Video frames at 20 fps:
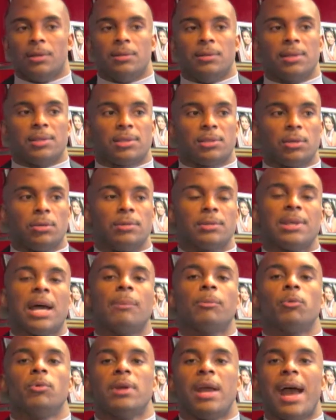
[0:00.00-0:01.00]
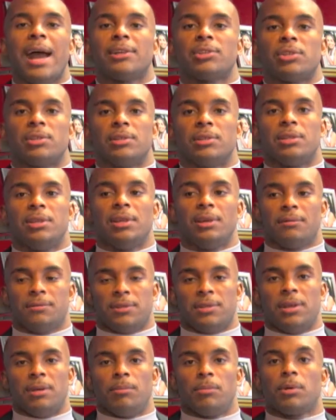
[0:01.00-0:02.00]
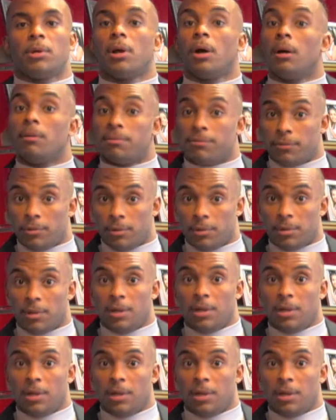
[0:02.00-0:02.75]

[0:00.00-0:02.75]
This certain type of reaction gives them comfort